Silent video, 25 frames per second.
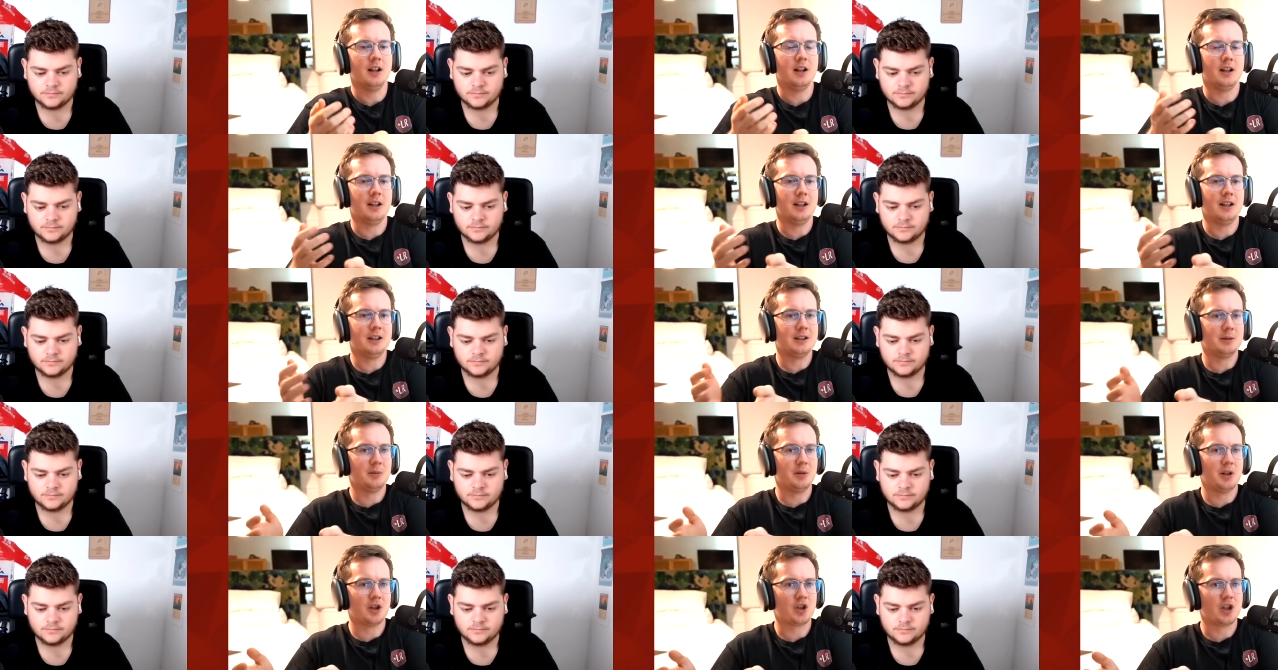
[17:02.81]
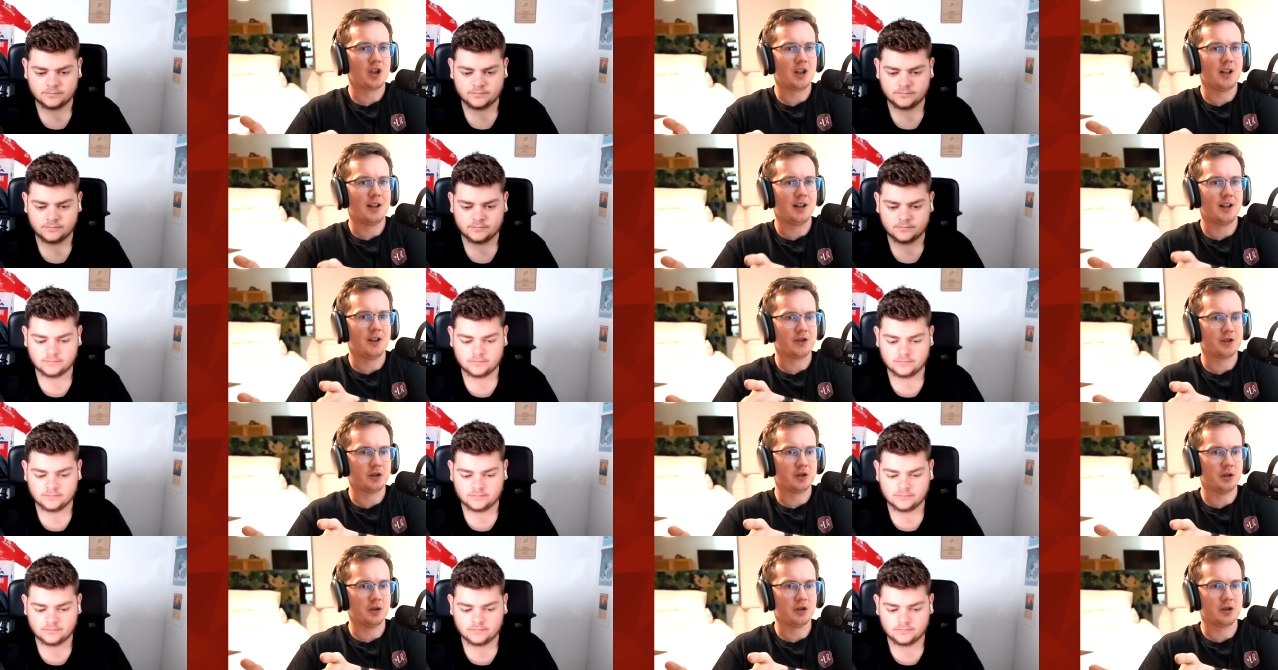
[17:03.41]
Speaker 1: Intermarché aren't
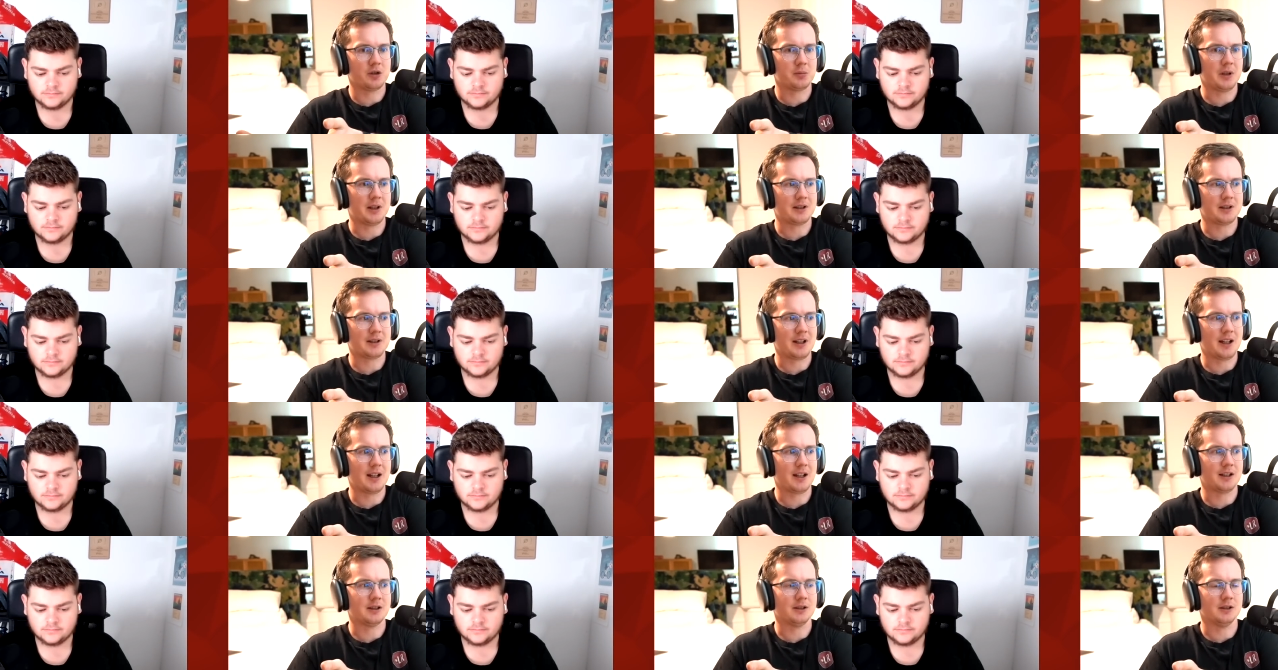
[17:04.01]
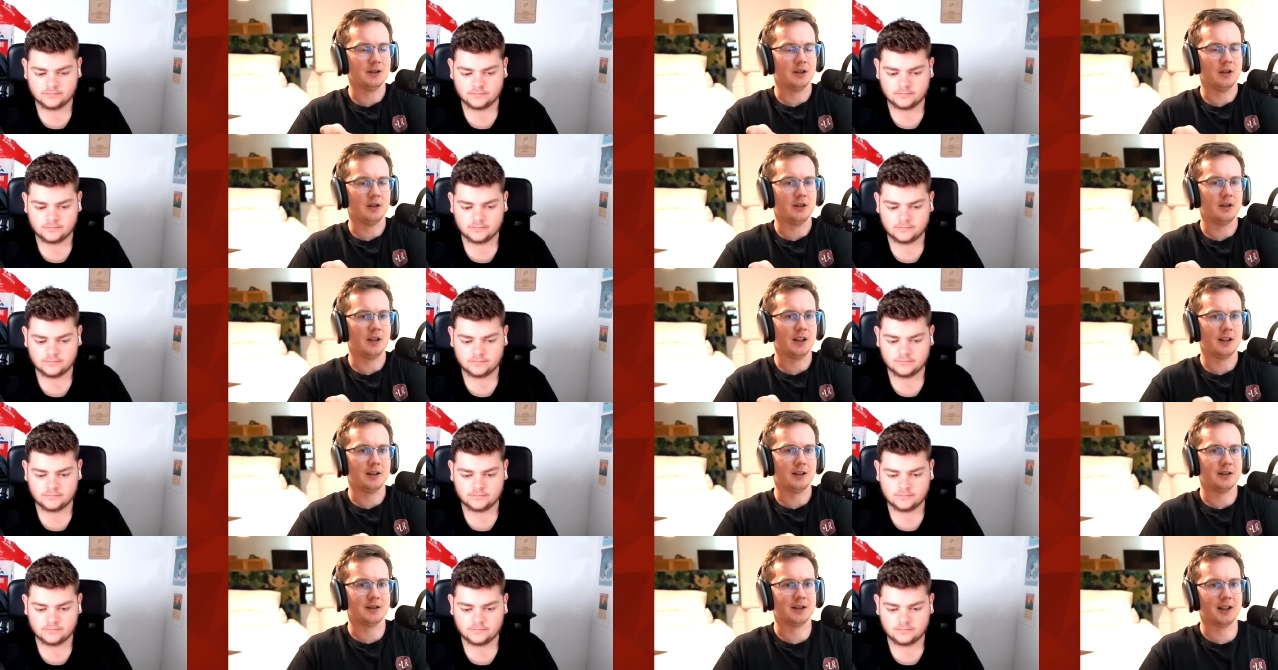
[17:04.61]
so spectacular that they
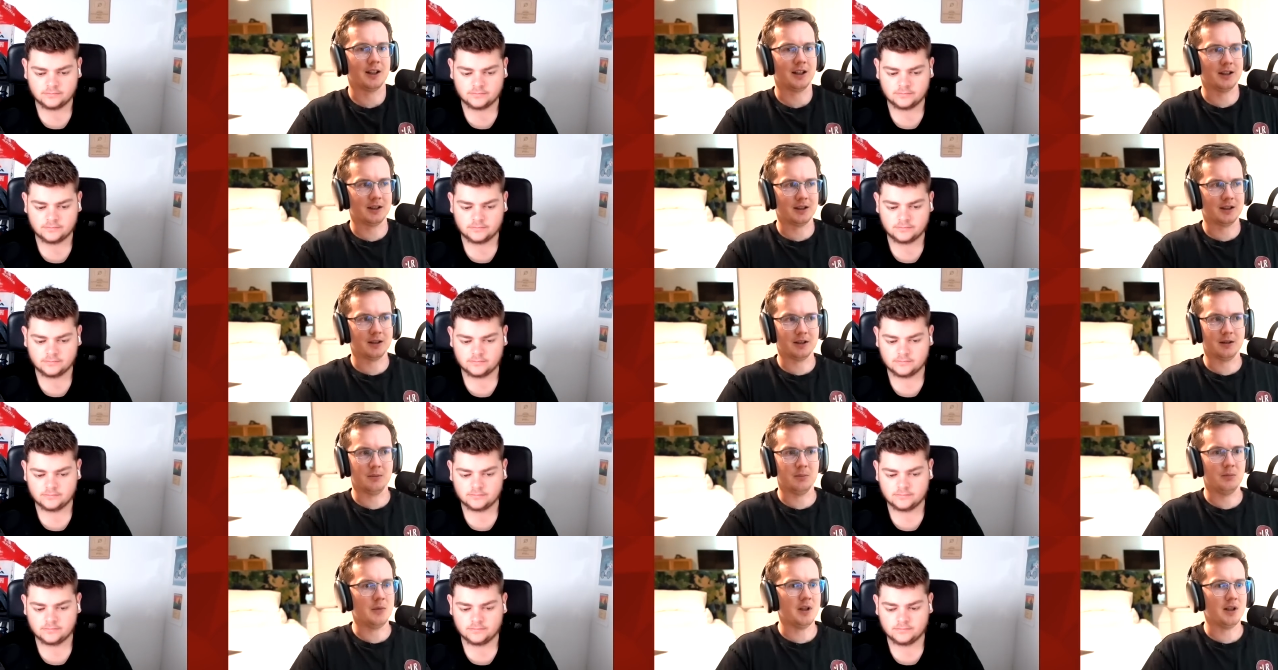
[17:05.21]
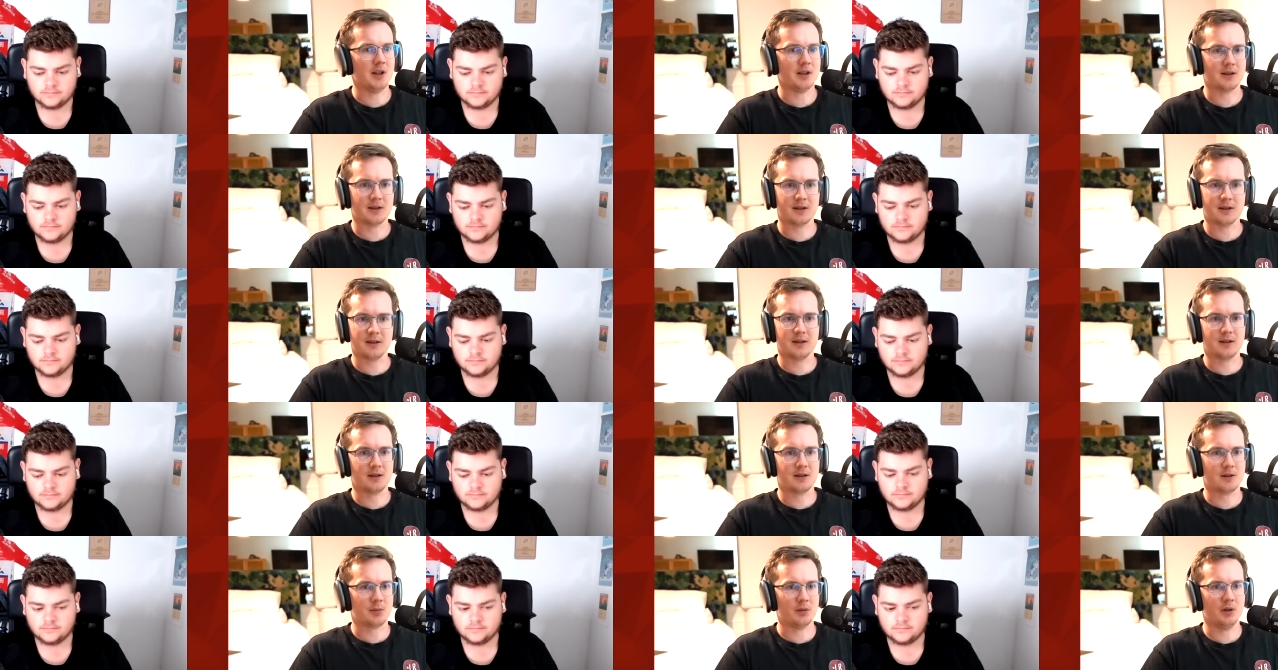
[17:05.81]
can take a Misk
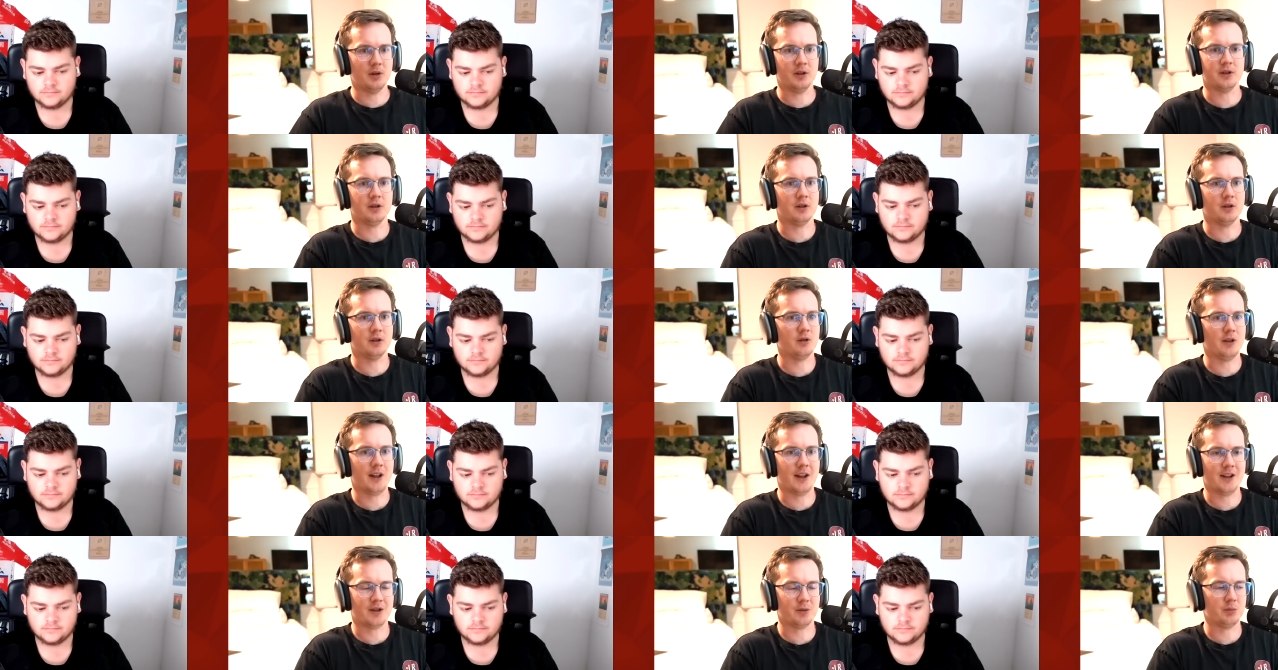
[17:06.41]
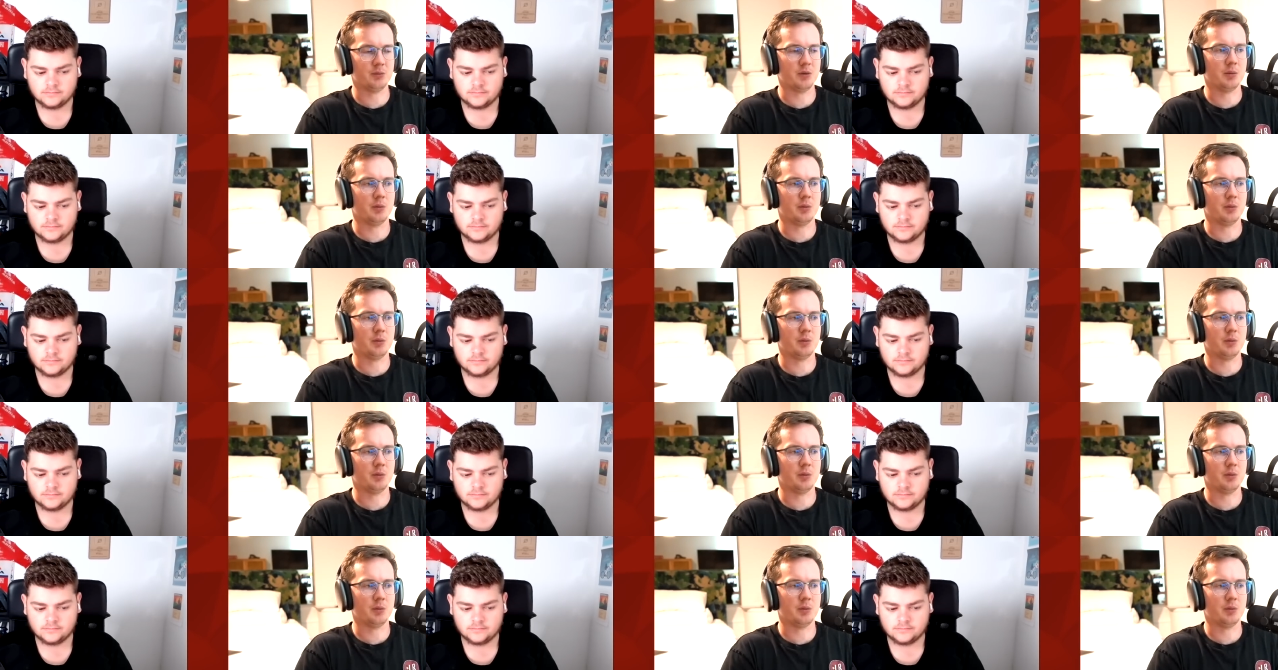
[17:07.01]
sprinter who hasn't been